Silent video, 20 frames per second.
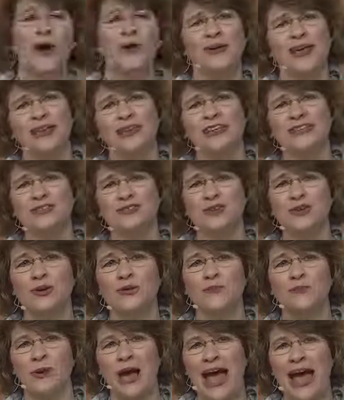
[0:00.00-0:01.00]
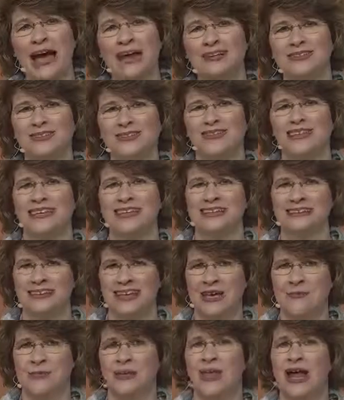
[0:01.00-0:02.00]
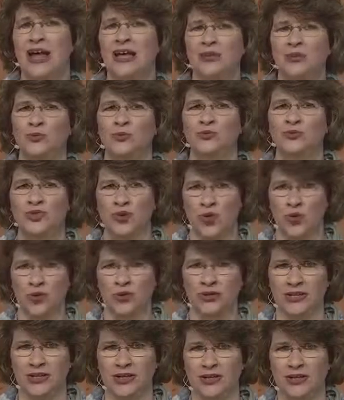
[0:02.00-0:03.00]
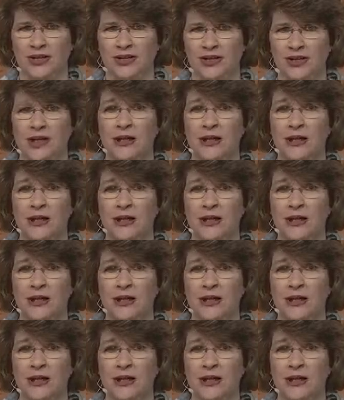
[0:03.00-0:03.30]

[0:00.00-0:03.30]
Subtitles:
Okay, let's look back to the example I used earlier.